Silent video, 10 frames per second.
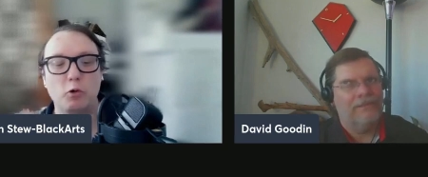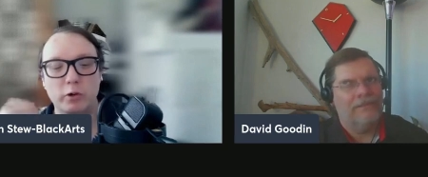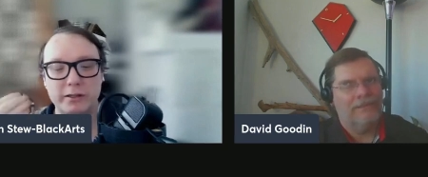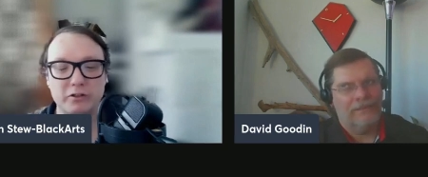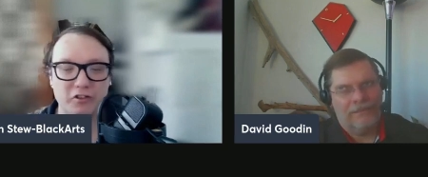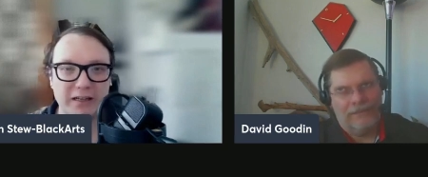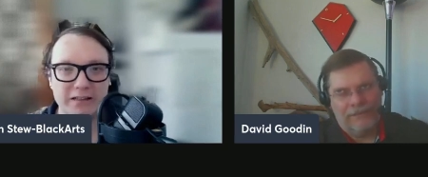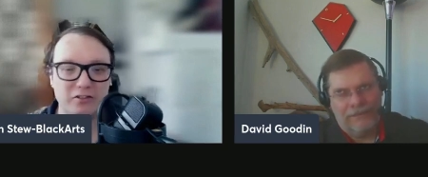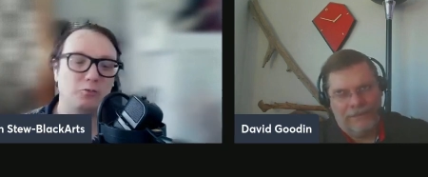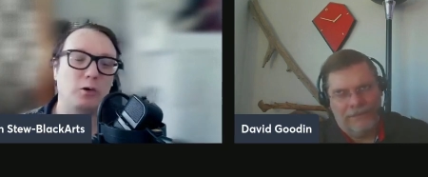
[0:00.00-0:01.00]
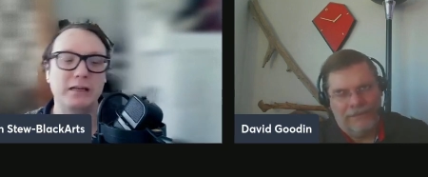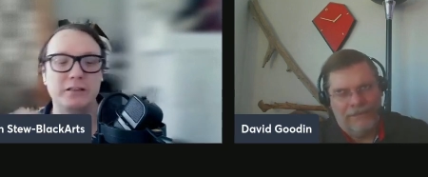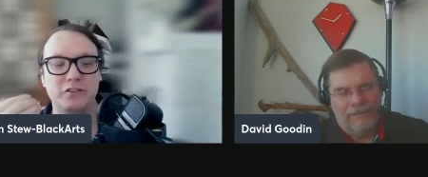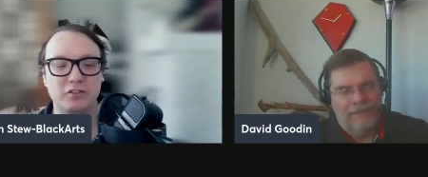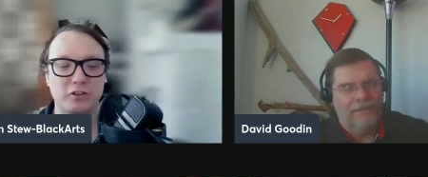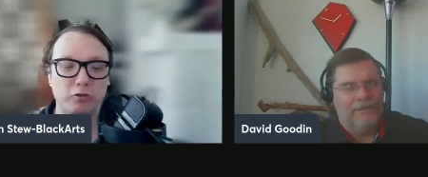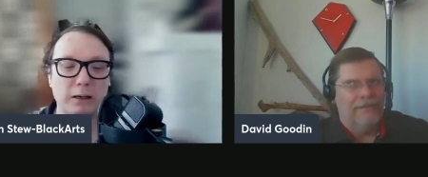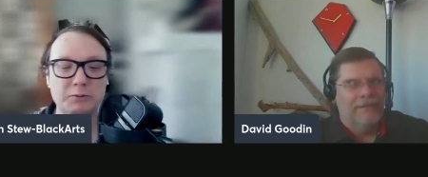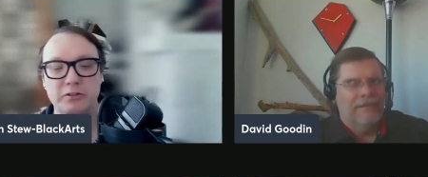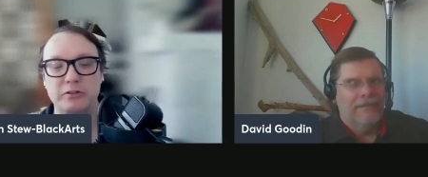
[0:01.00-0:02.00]
Speaker 1: warrior saints? Why is this a
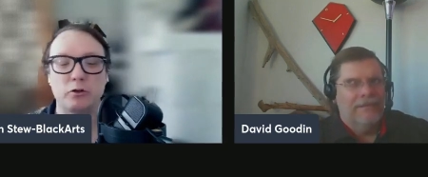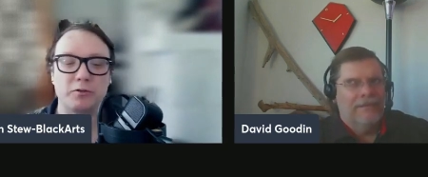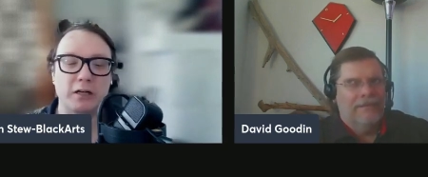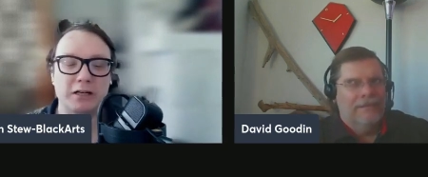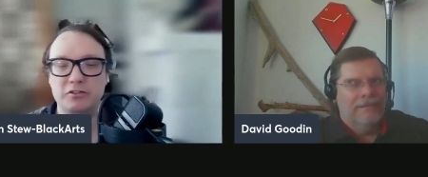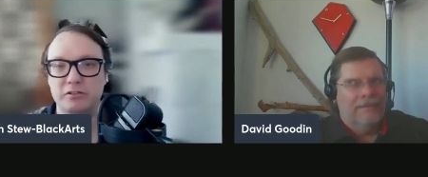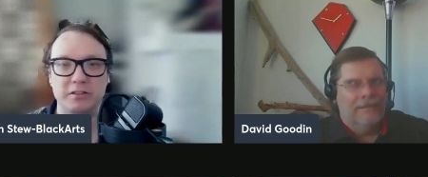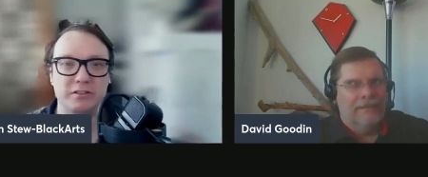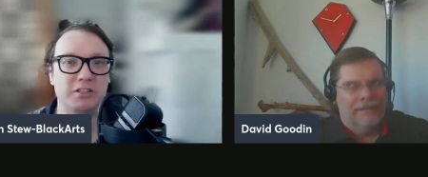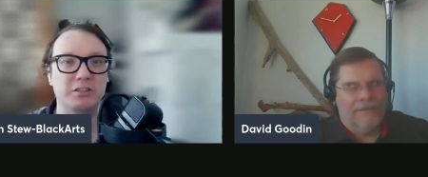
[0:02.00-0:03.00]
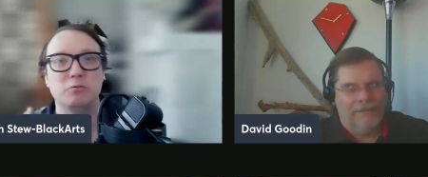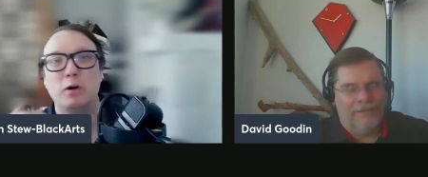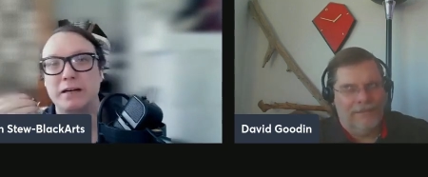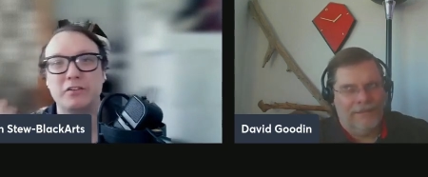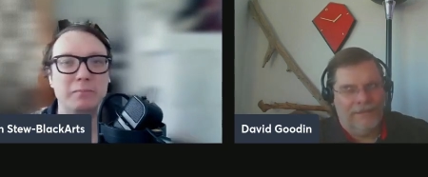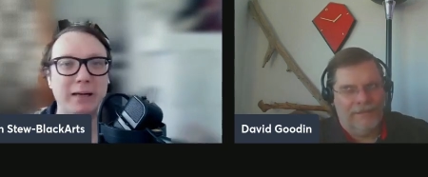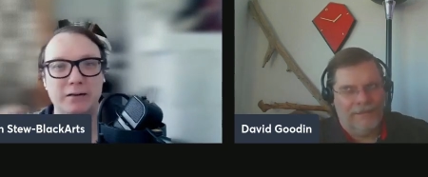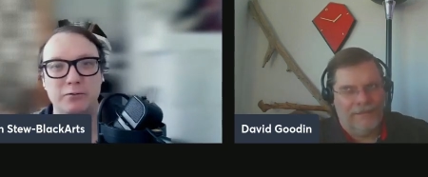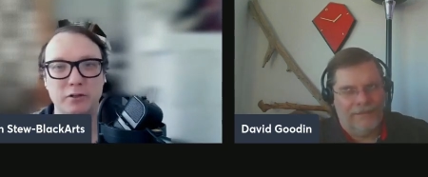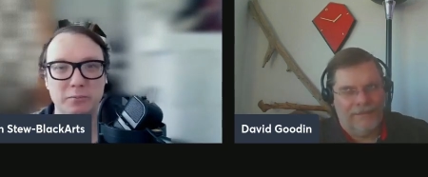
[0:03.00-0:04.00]
corruption of the Orthodox tradition? Why does it
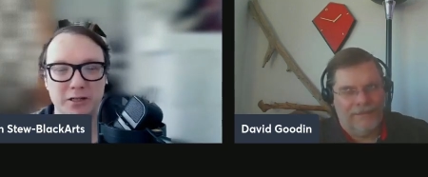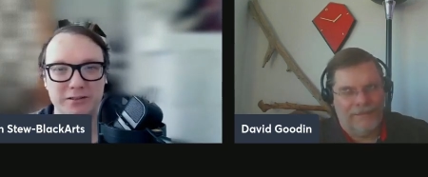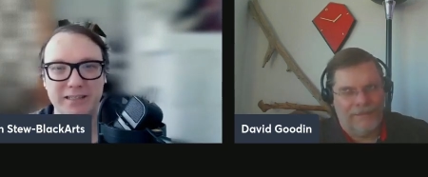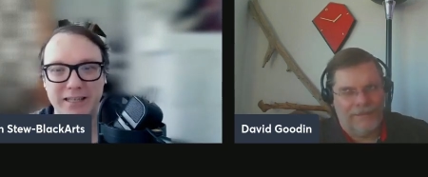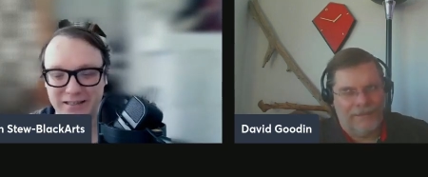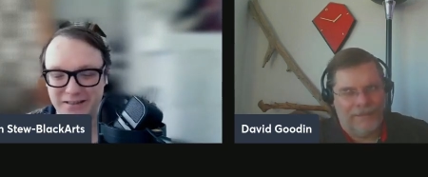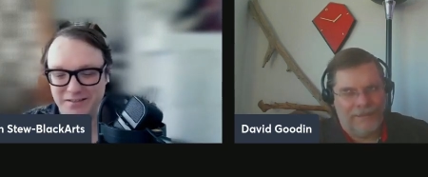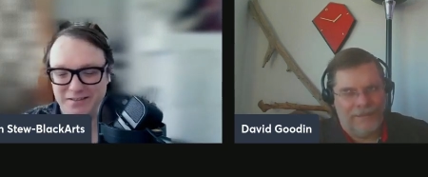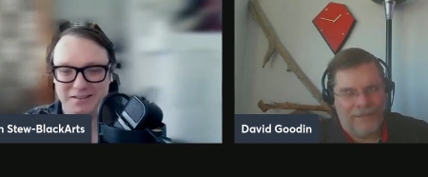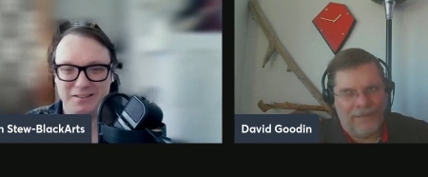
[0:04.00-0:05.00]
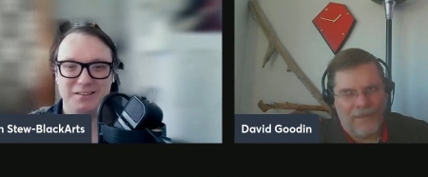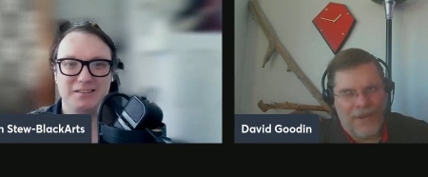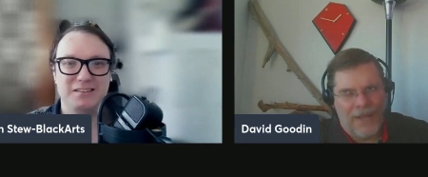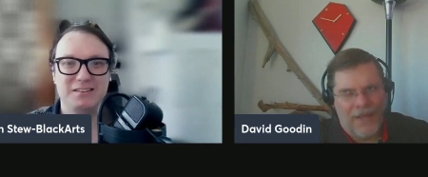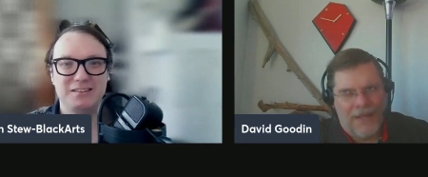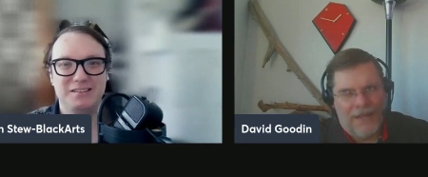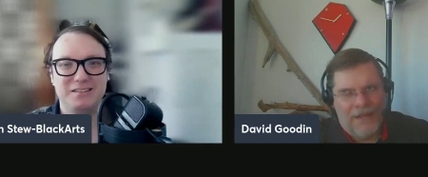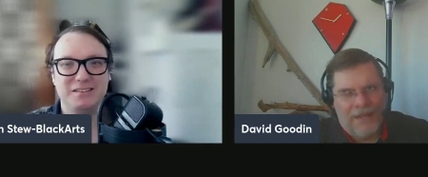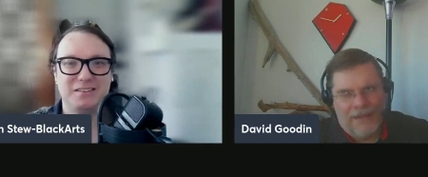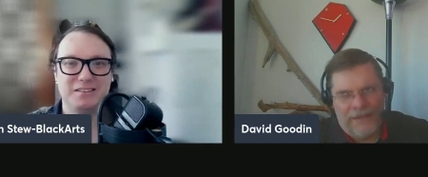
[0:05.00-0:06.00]
matter for the modern day?
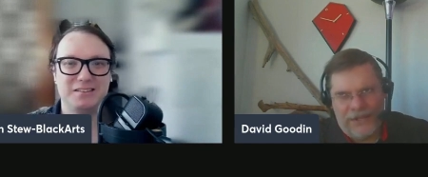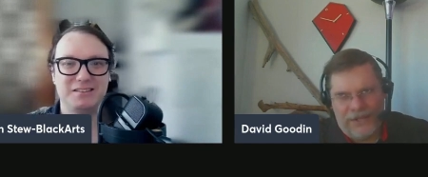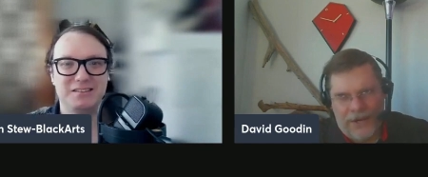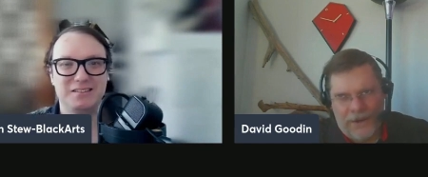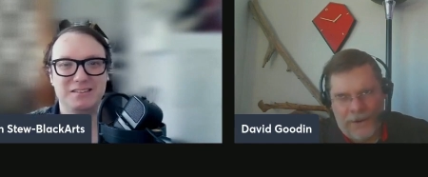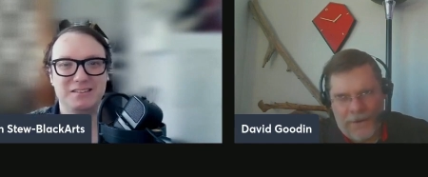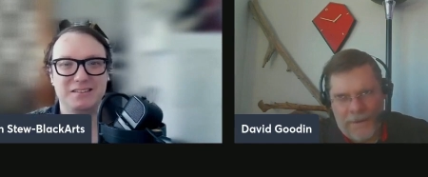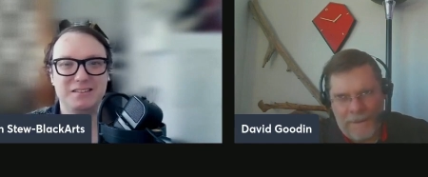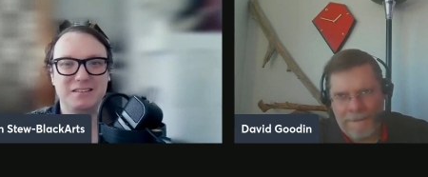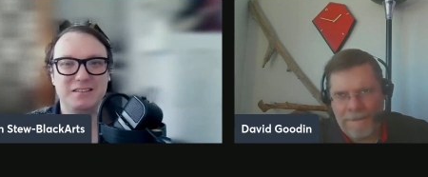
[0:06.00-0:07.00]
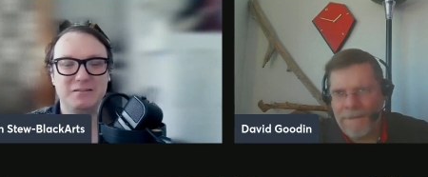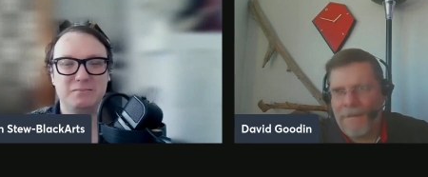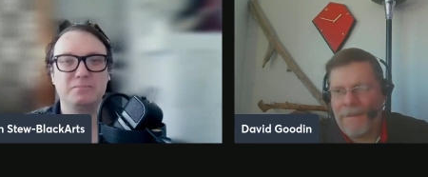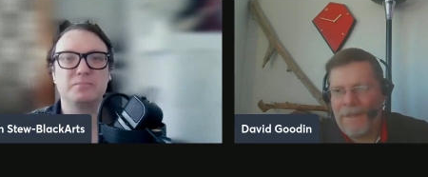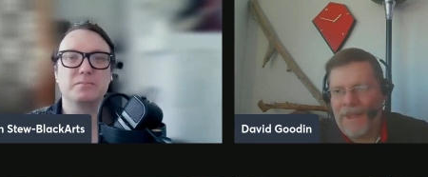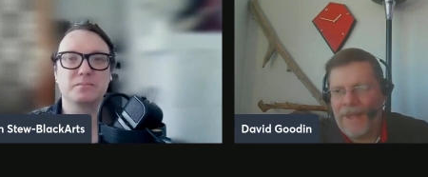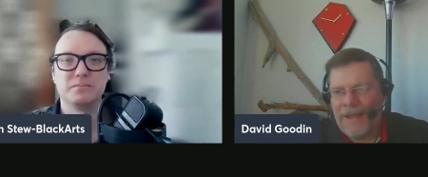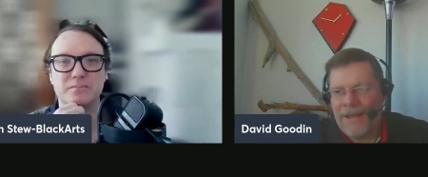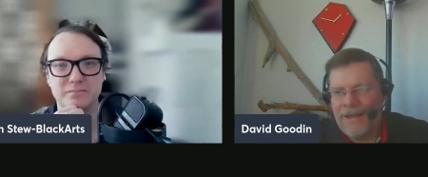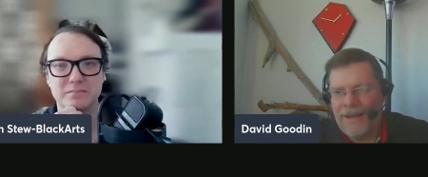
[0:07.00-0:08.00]
Speaker 2: So,
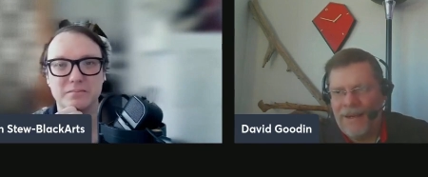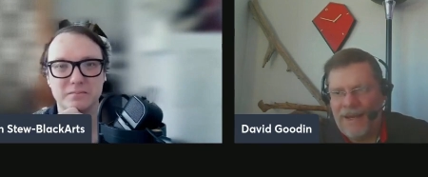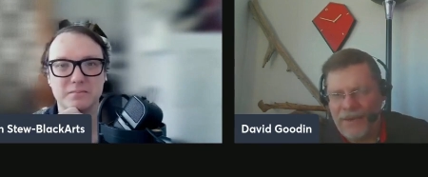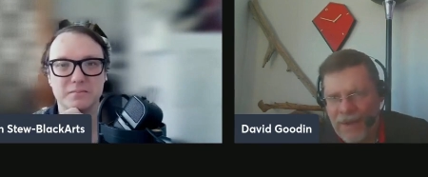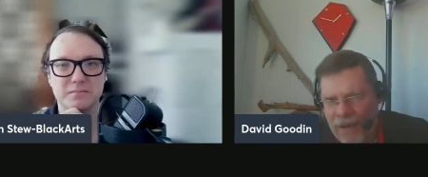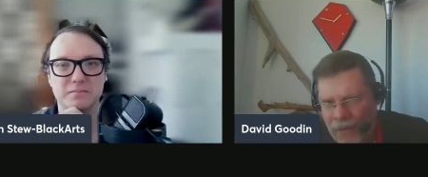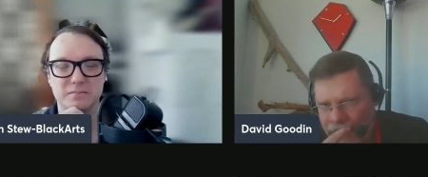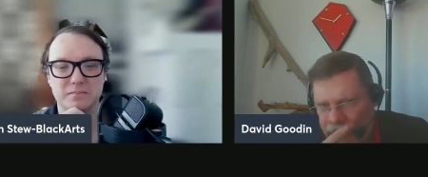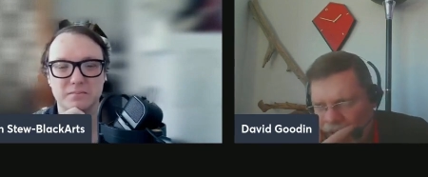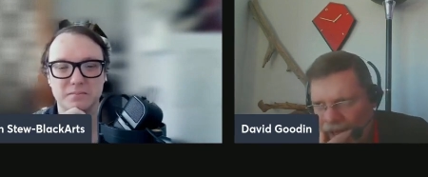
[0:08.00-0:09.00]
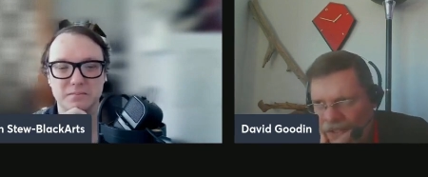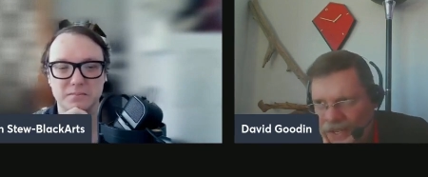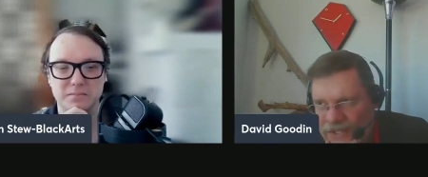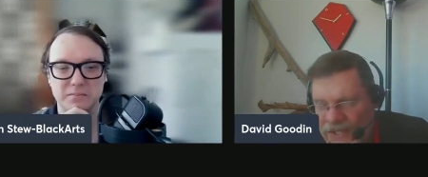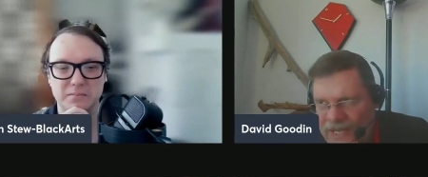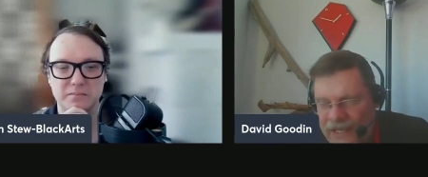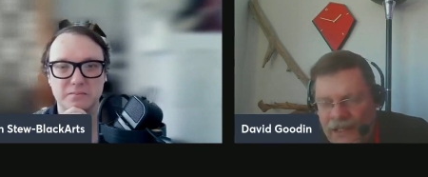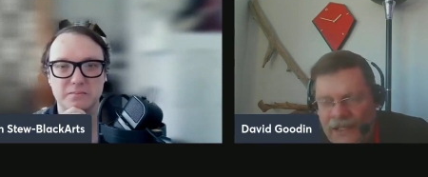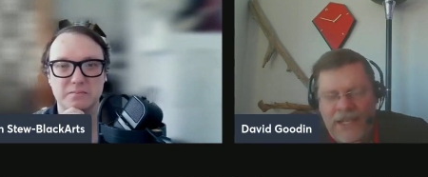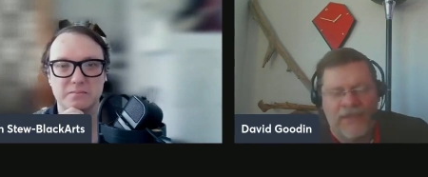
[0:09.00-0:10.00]
I don't know how well I'm that succinct.
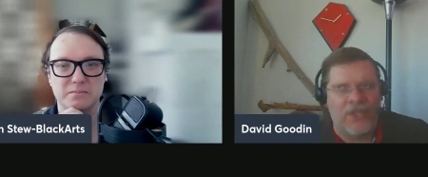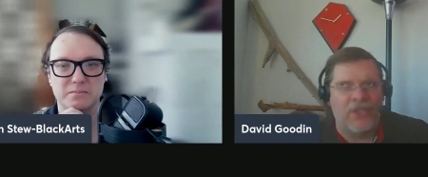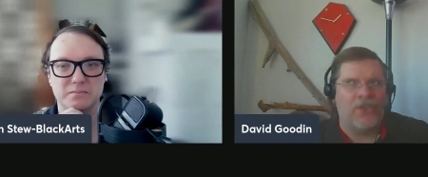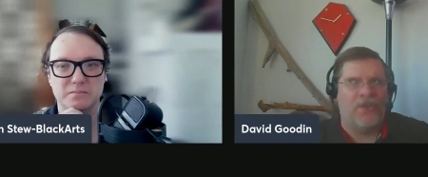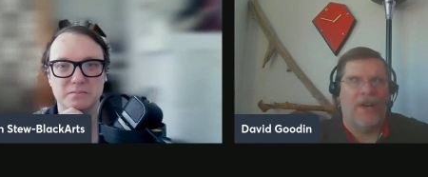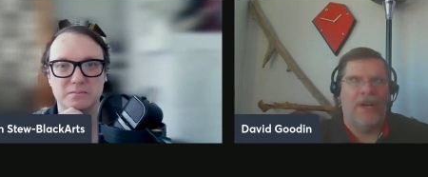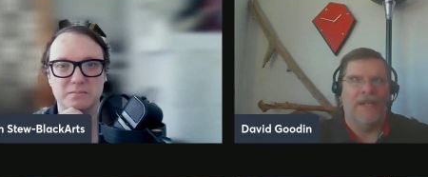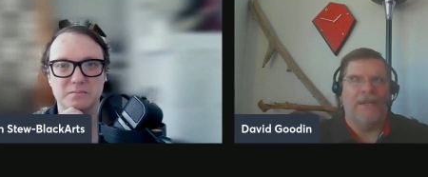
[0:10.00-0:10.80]
Let's give it a try.